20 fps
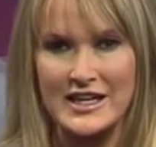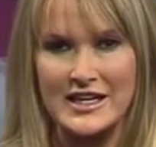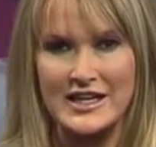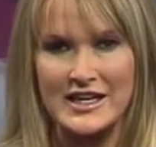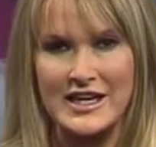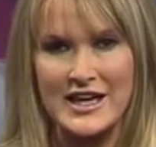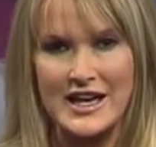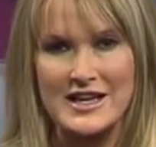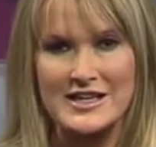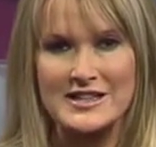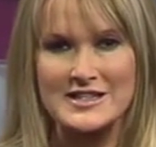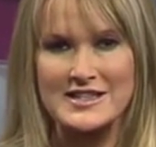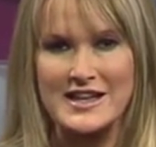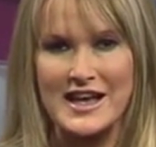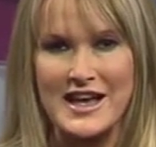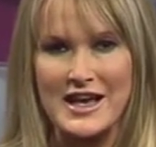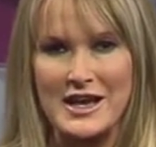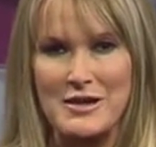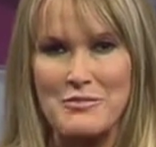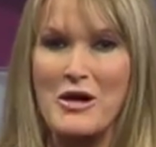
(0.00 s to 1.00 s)
It has
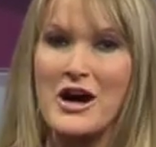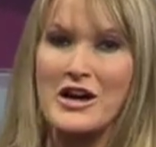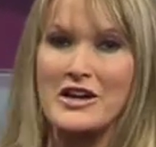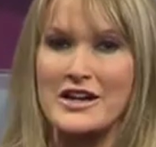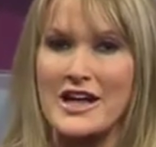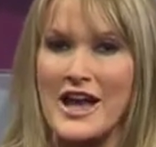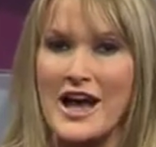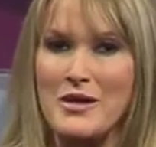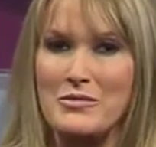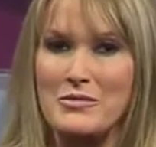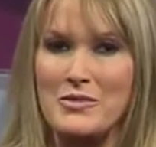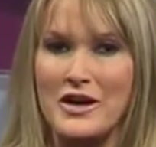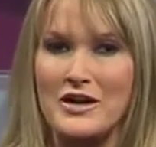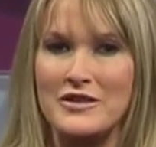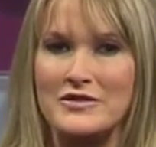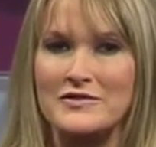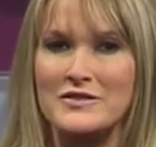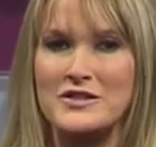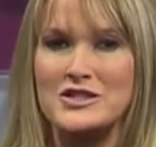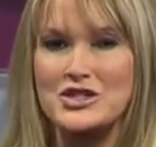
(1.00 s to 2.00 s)
a market cap
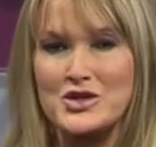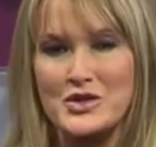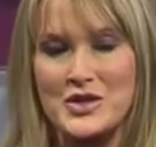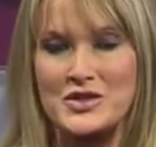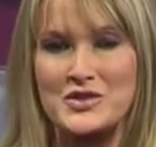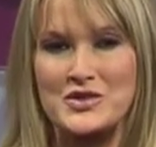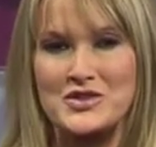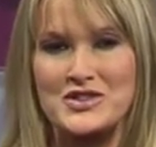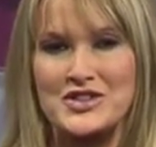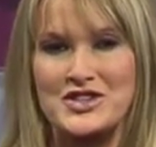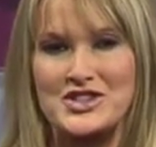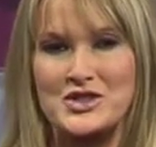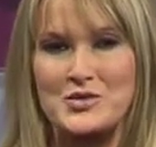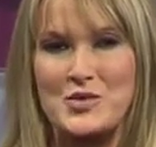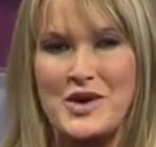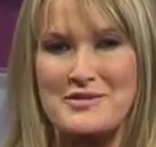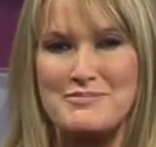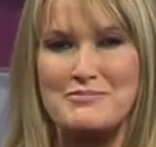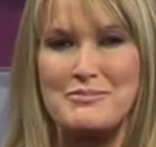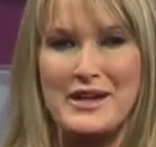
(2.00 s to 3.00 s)
of two hundred
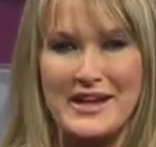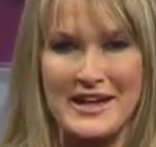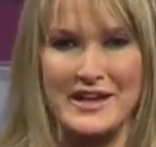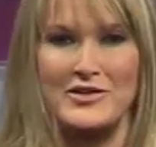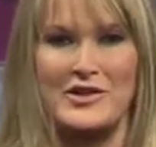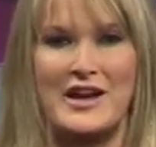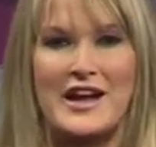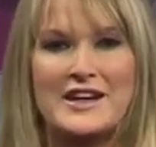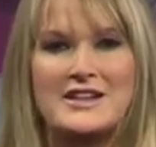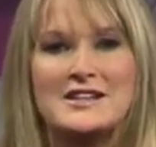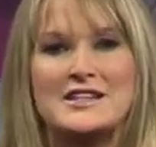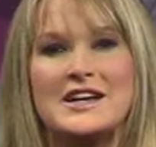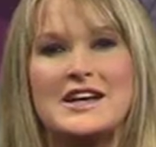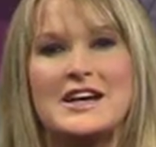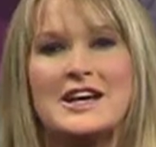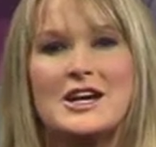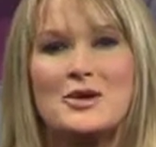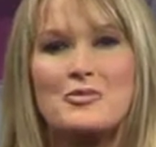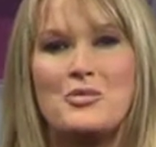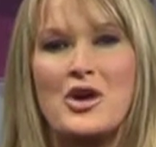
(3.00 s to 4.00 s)
sixty-one billion rand,
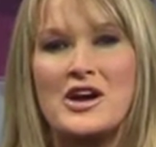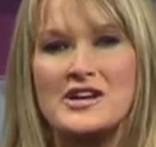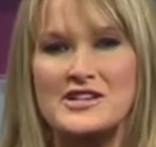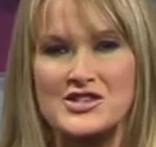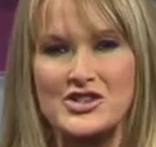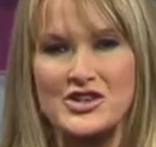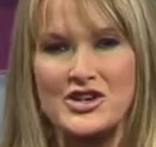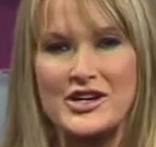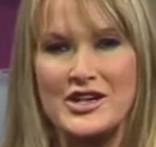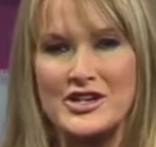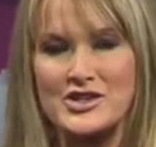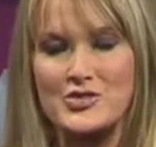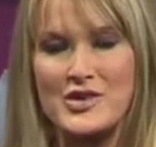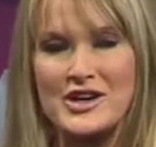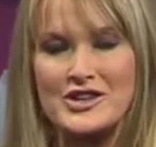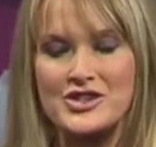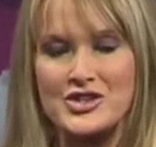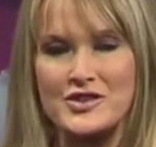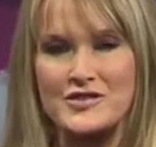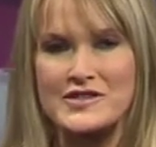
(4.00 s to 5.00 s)
a price to earnings
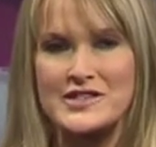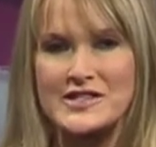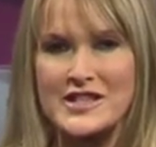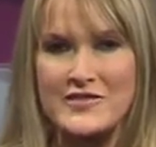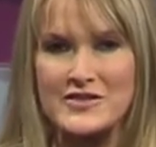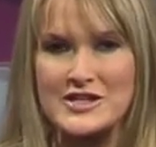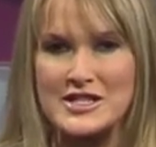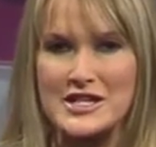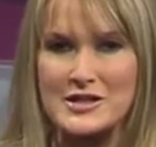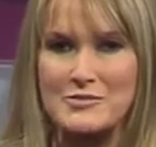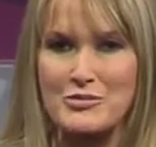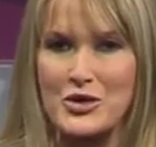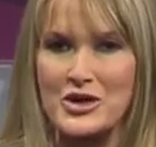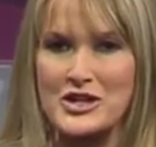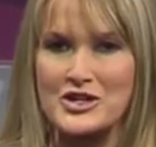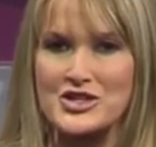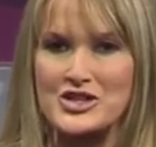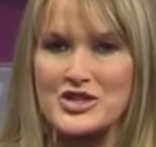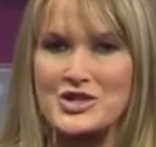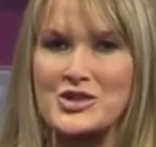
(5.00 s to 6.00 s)
ratio of seventeen
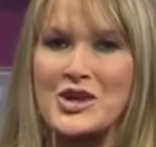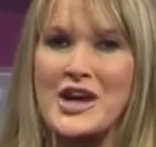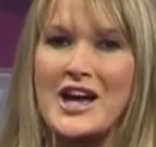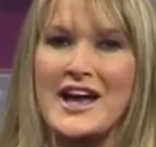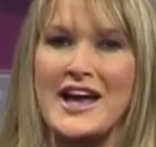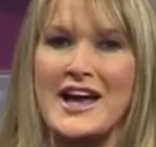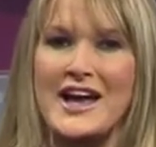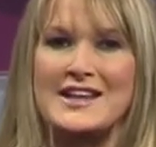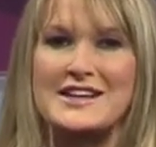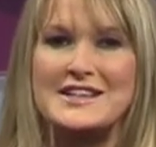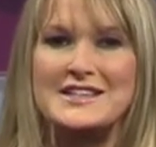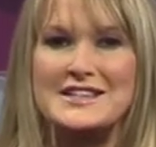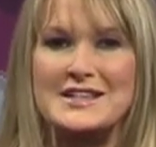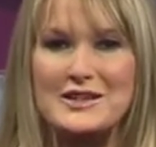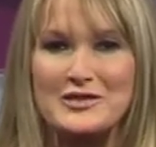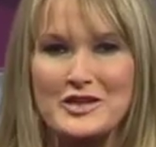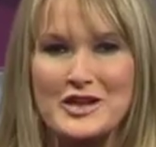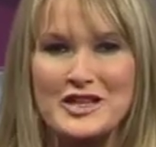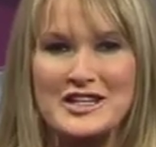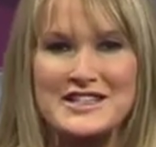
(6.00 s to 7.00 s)
point two and a
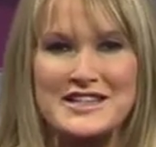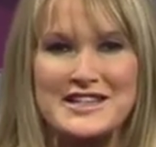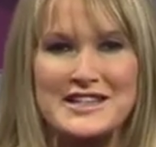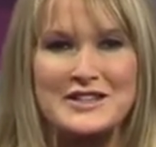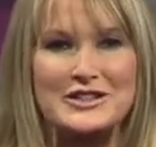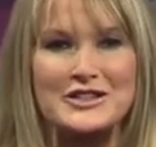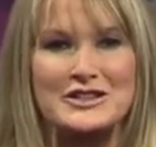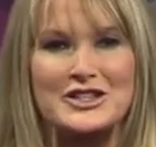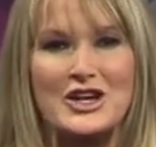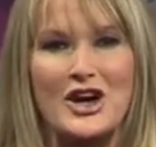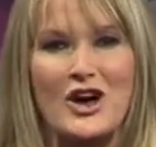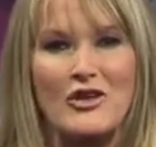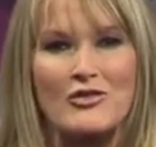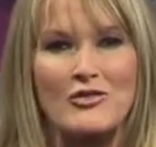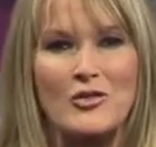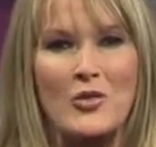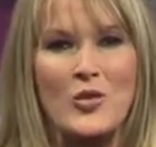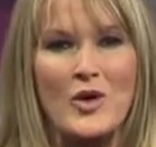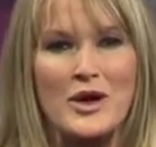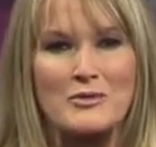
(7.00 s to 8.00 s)
dividend yield
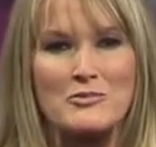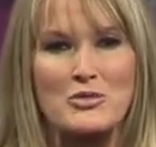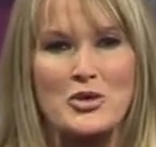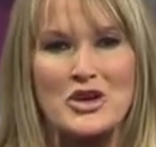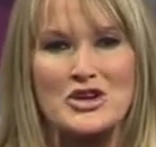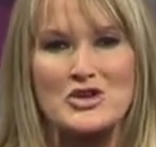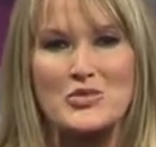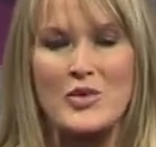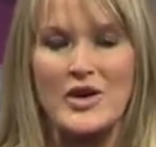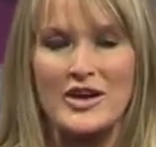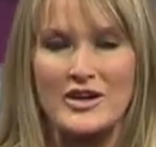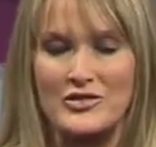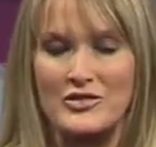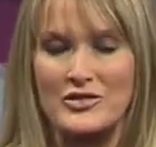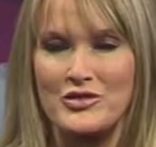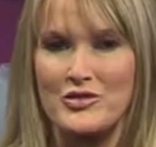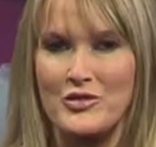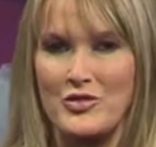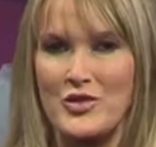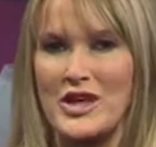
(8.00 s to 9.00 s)
of one point one
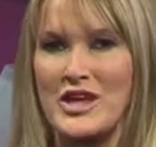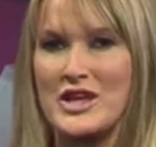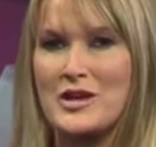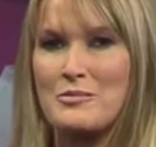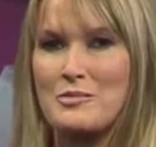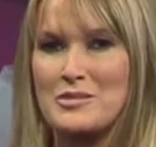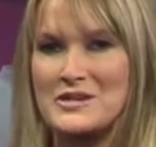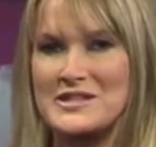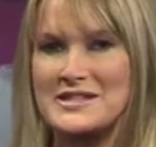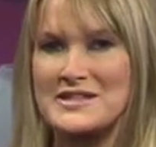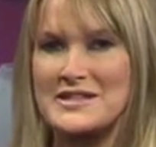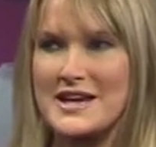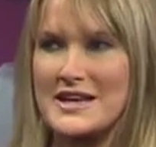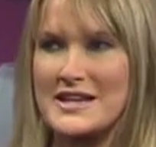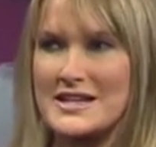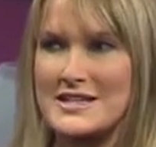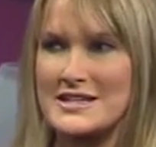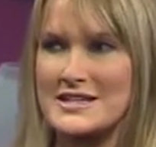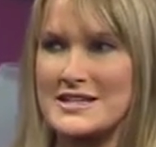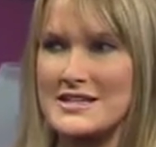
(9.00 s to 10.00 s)
three
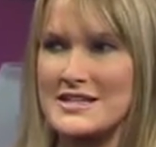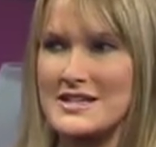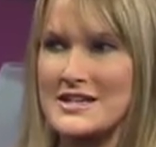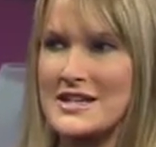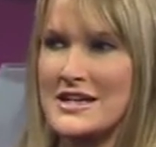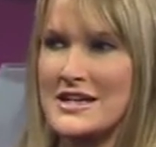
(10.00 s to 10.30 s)
percent.